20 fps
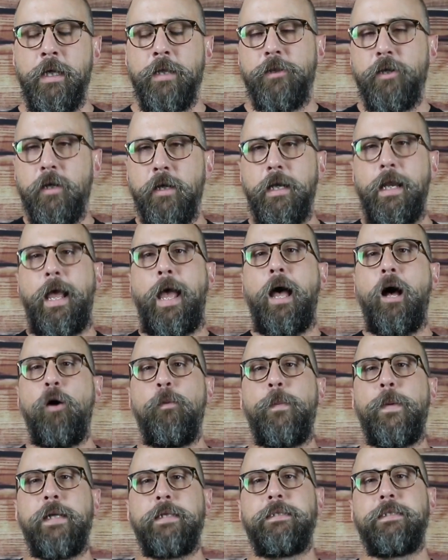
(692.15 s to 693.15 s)
They're going to
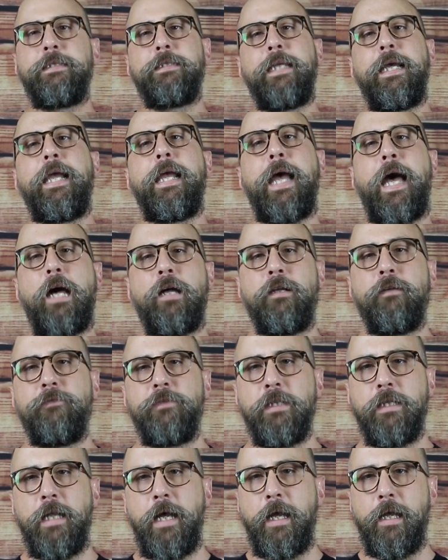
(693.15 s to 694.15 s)
help us stay out of
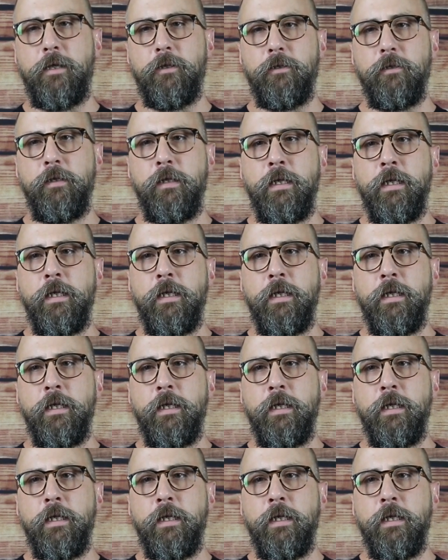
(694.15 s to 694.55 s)
denial.